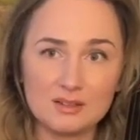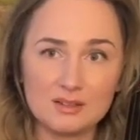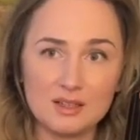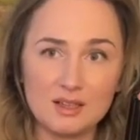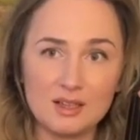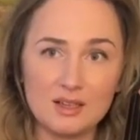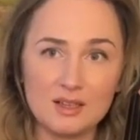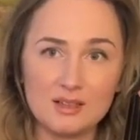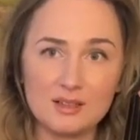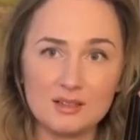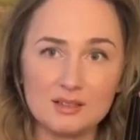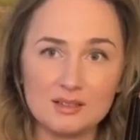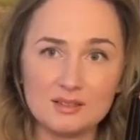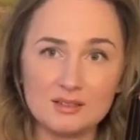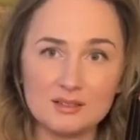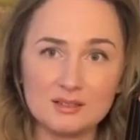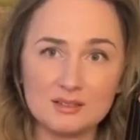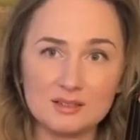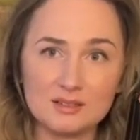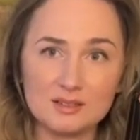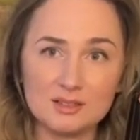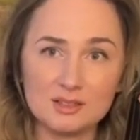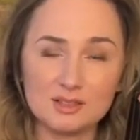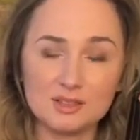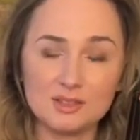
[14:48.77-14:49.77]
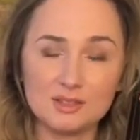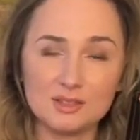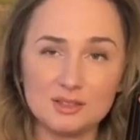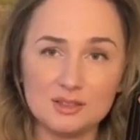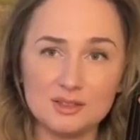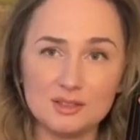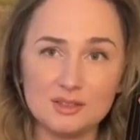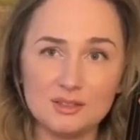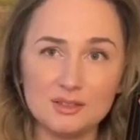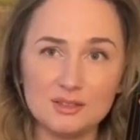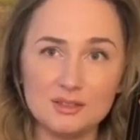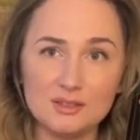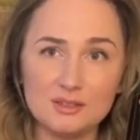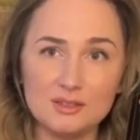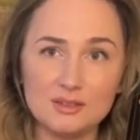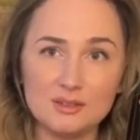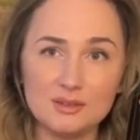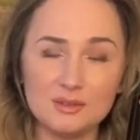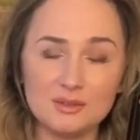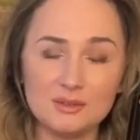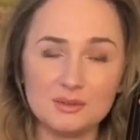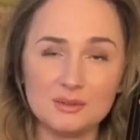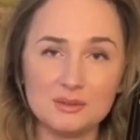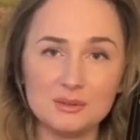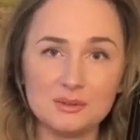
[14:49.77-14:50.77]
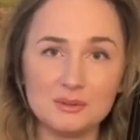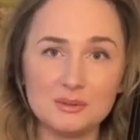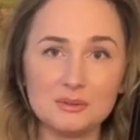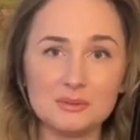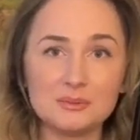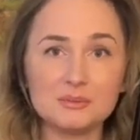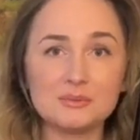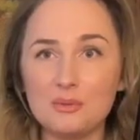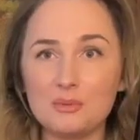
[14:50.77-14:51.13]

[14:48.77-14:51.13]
and 2.